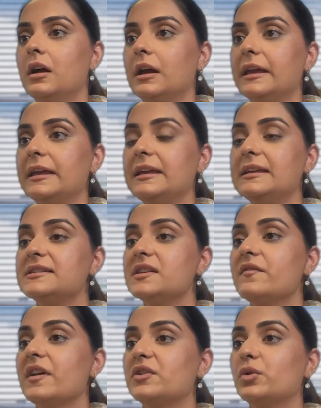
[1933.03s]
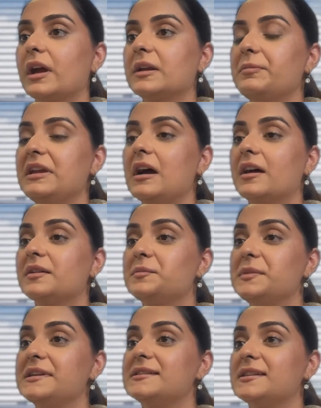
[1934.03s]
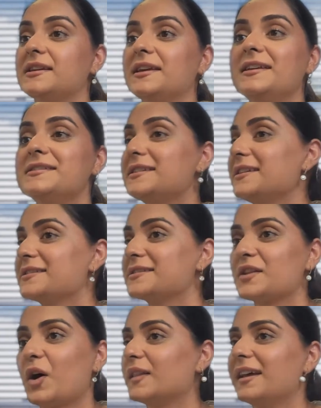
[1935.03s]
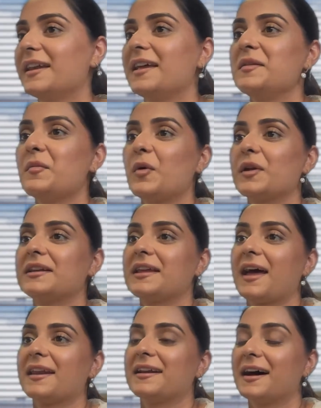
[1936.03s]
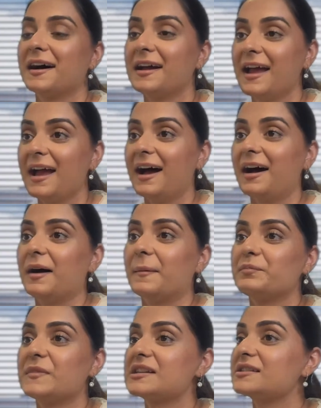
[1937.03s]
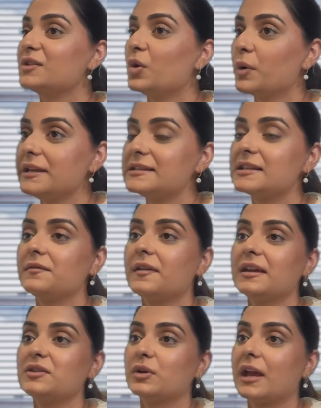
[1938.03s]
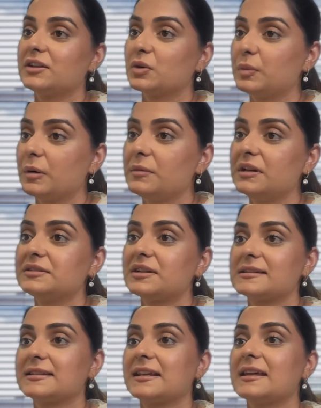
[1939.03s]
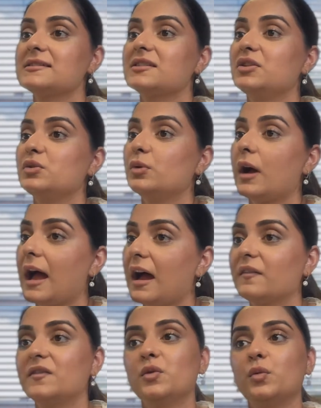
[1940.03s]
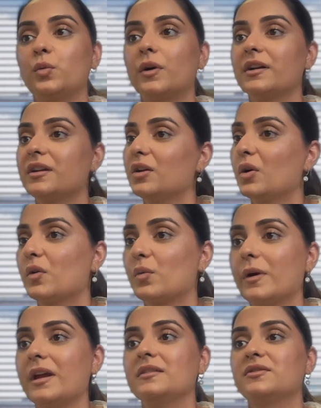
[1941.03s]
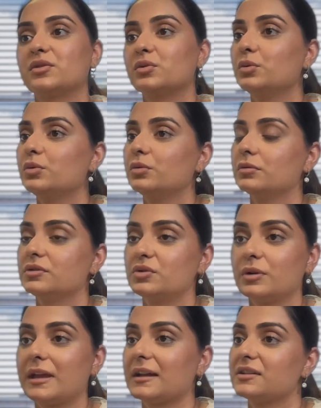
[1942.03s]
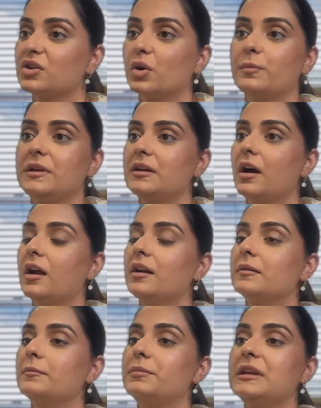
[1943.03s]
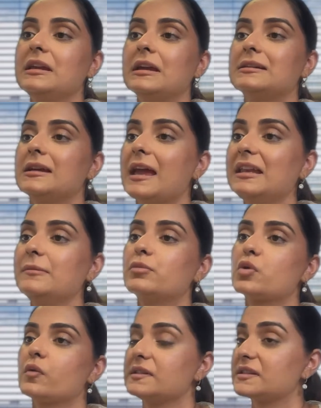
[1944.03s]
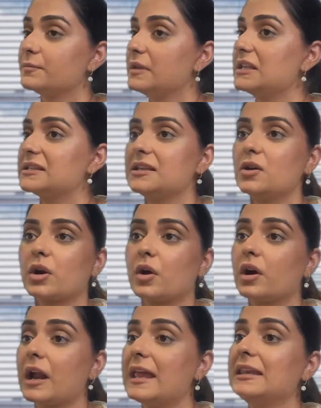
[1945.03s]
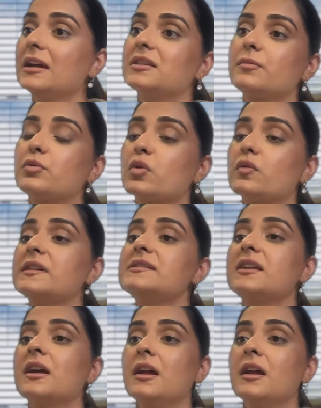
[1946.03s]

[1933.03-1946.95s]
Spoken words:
Easy way to get PR in BC. Easy is not there anymore in Canada. There's no easy way to get your permanent residence. You have to work your way through to get your PR, be it any province, BC or any other province.